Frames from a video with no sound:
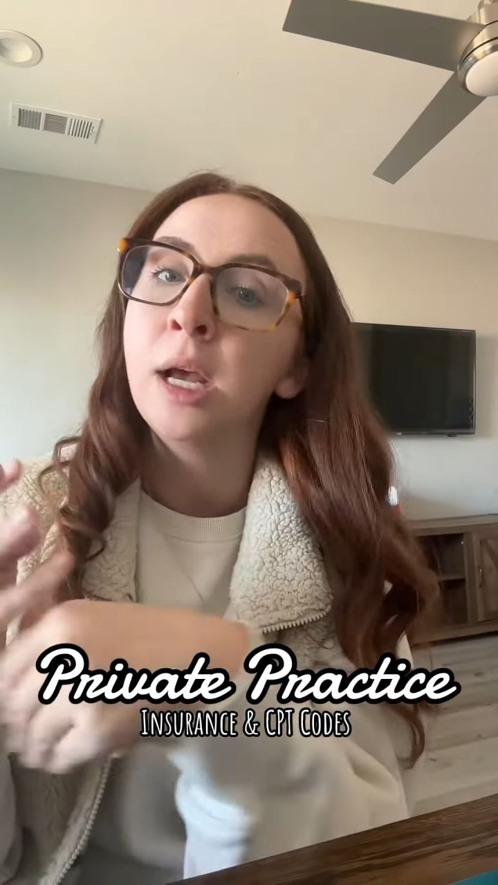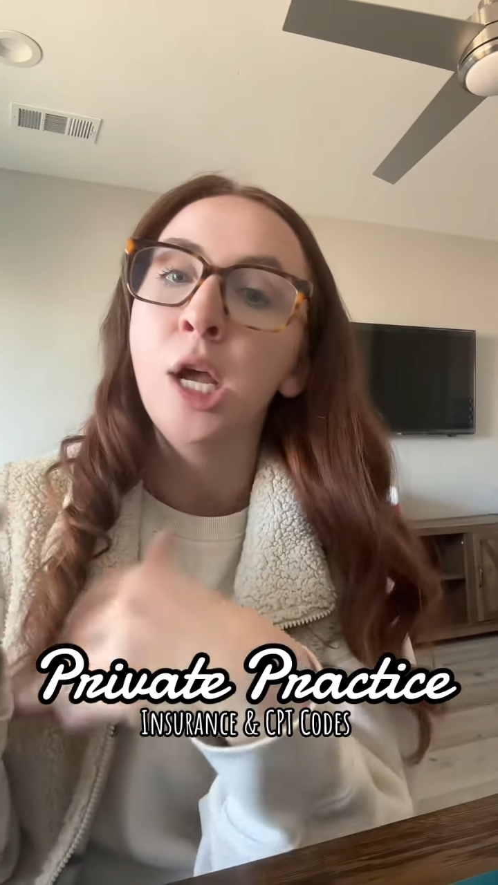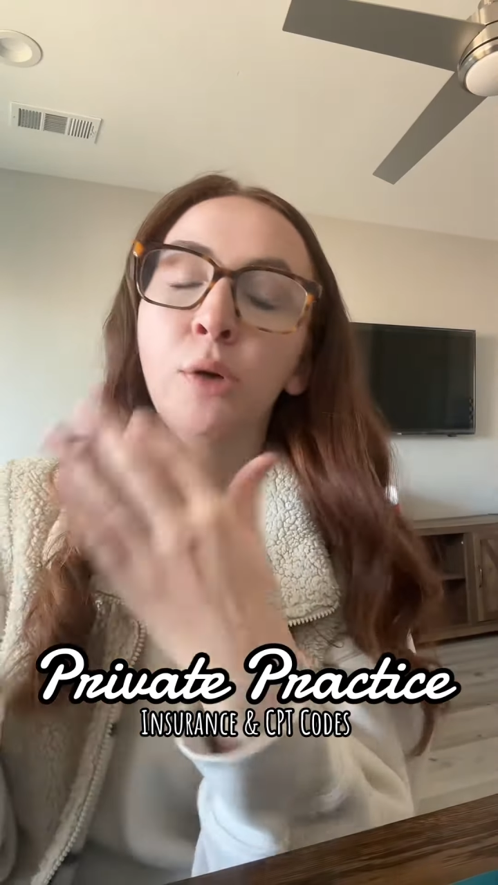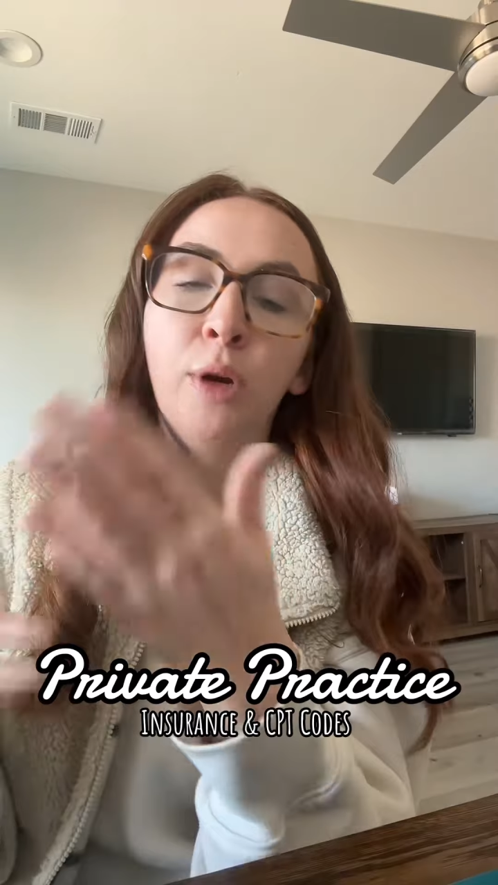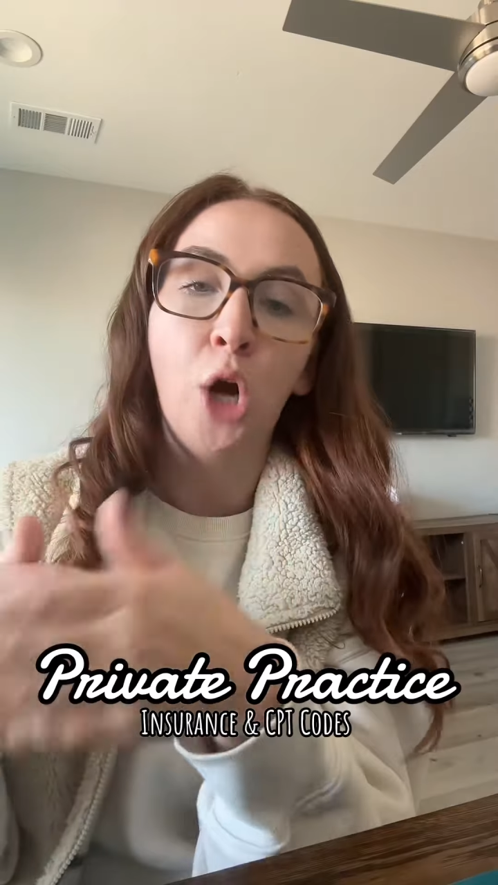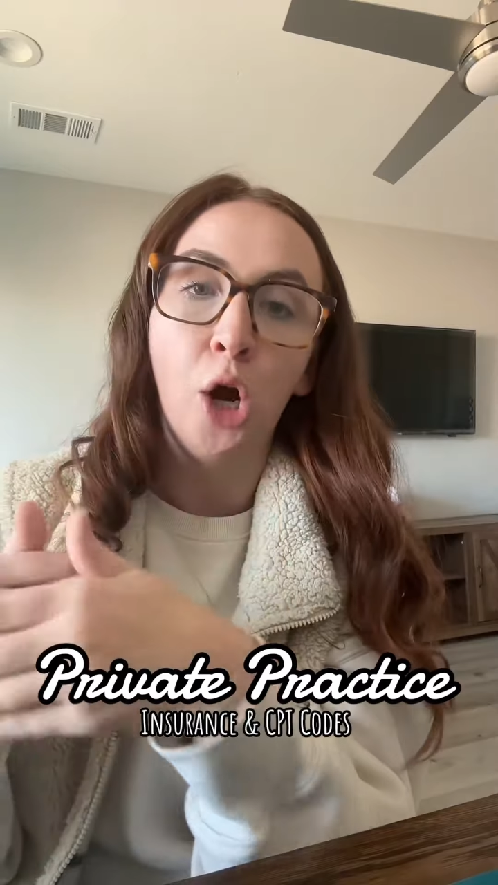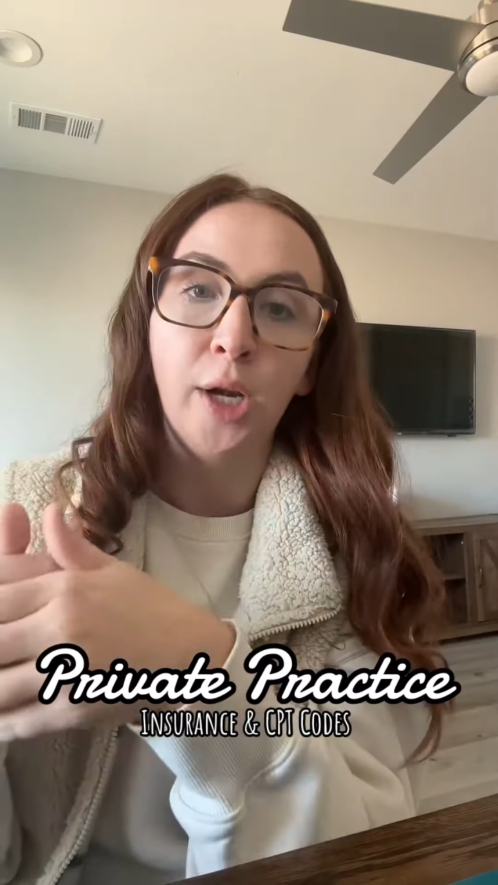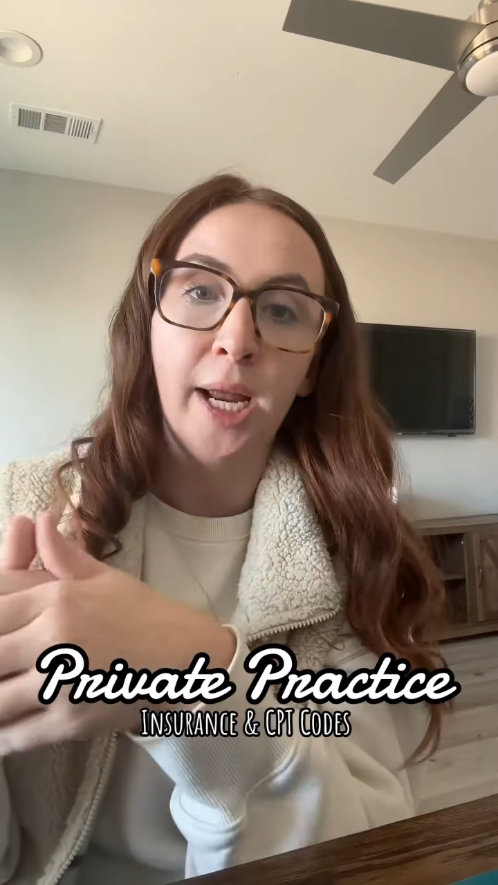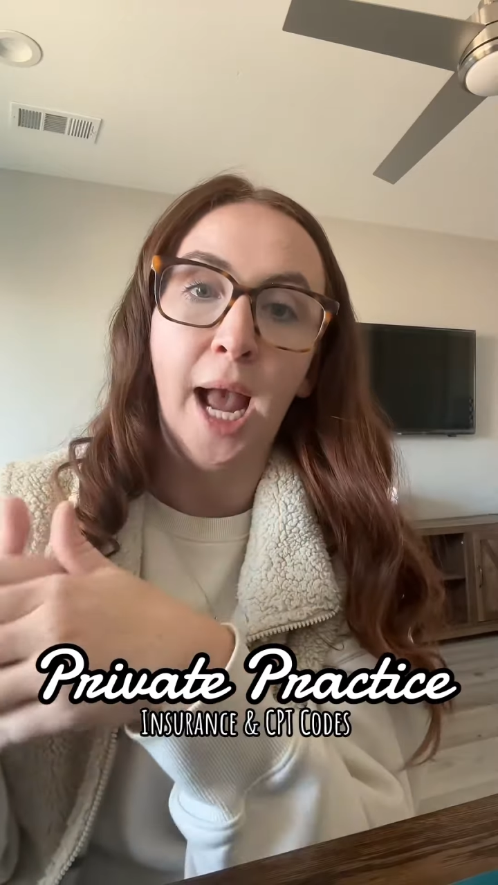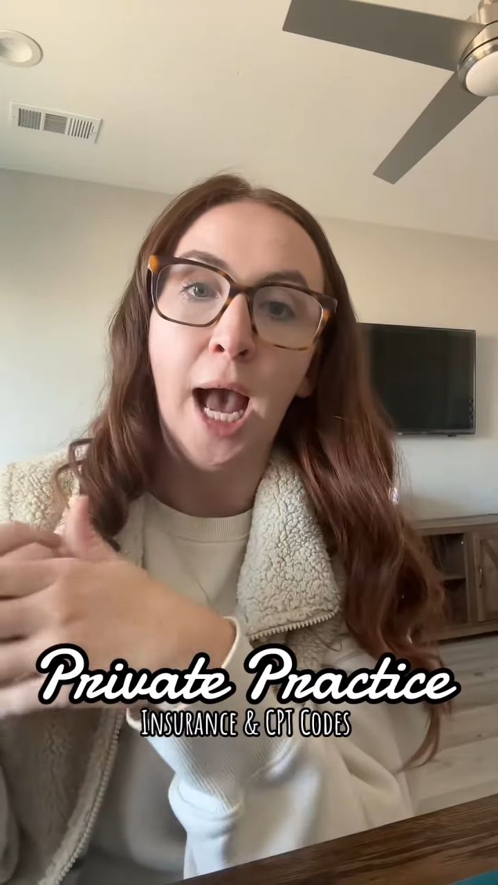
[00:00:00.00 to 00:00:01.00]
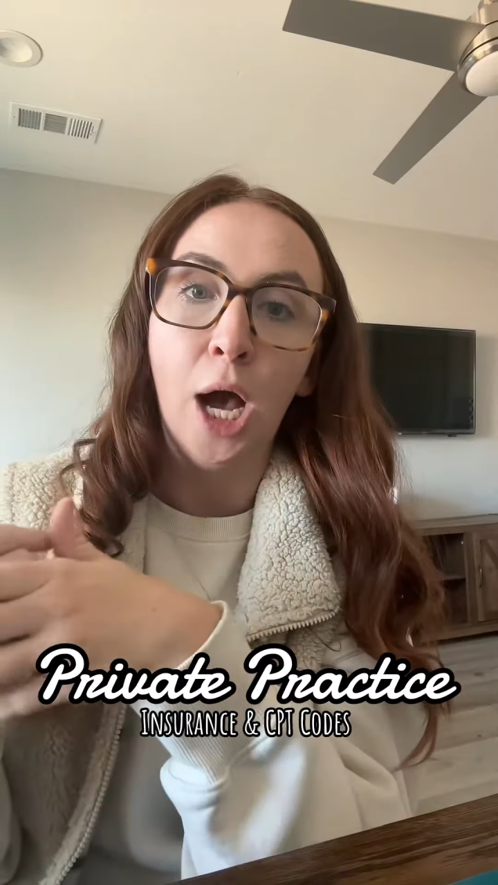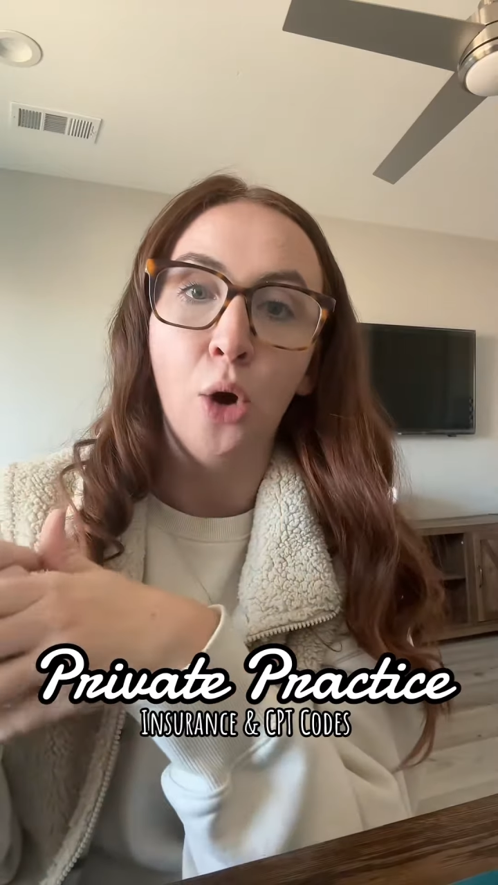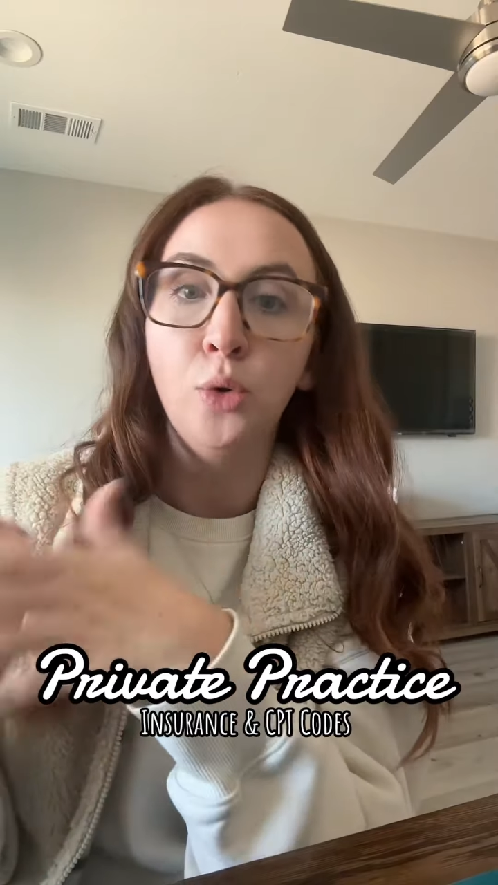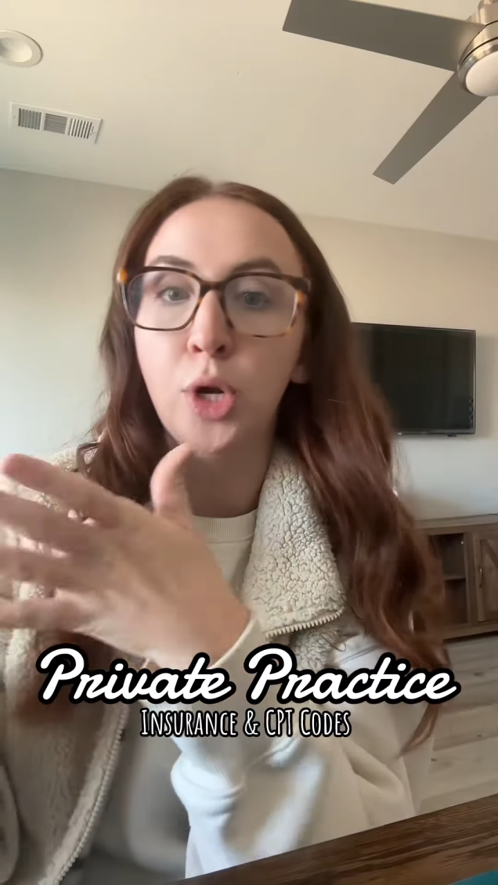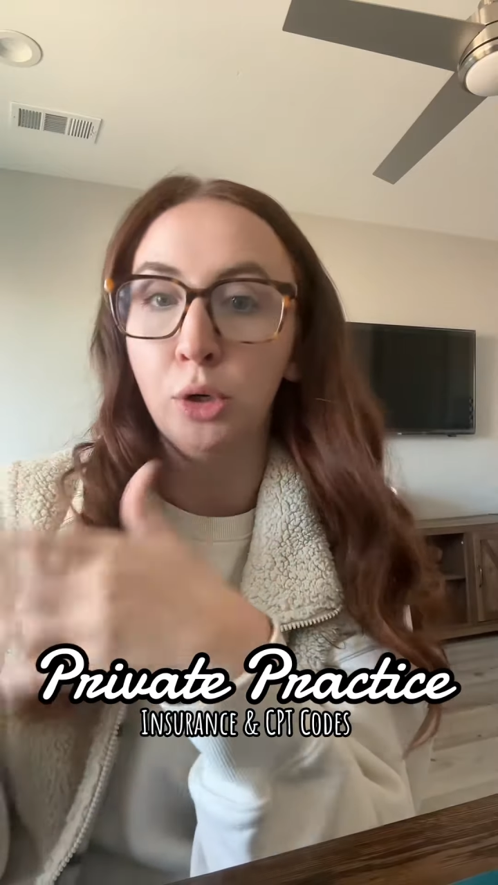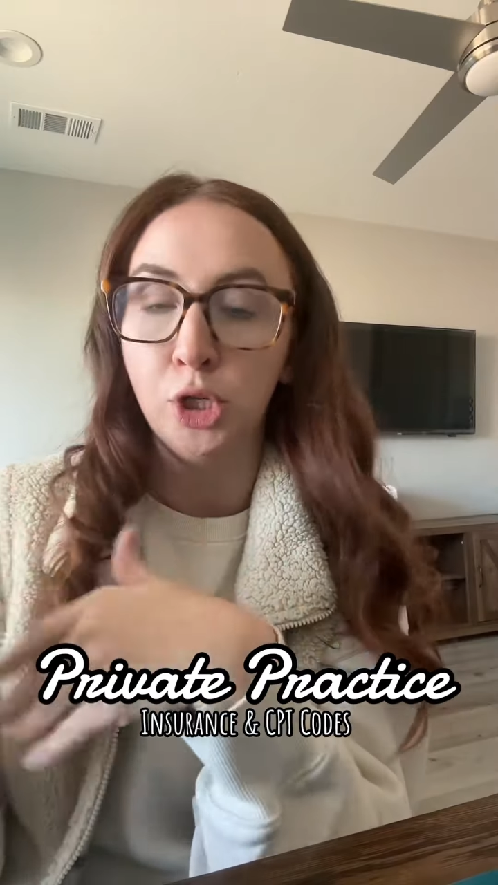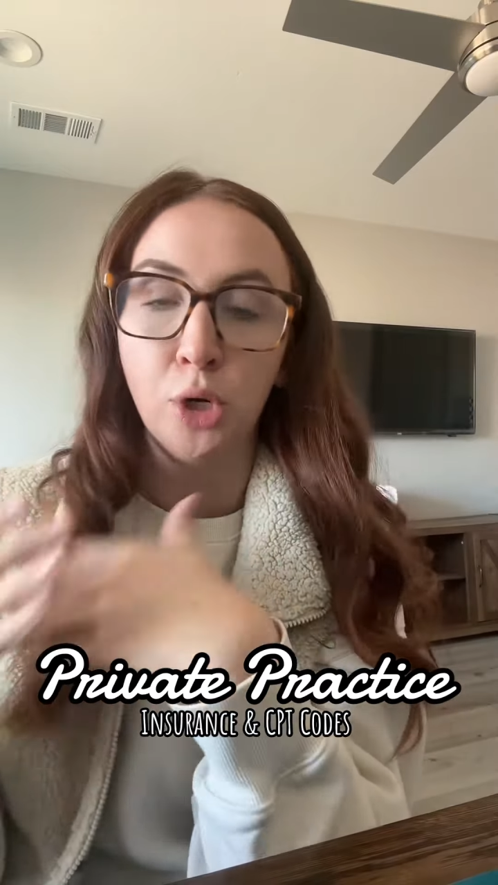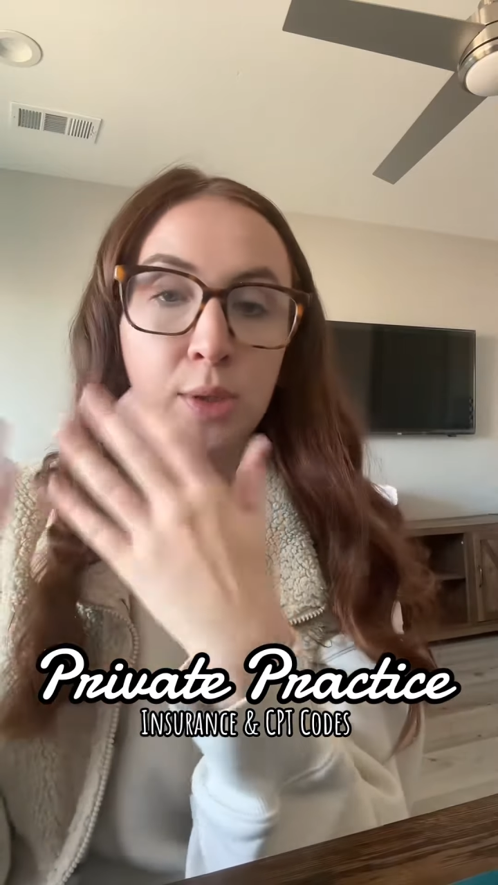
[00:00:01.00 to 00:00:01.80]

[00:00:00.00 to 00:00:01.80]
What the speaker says: regarding how no-shows,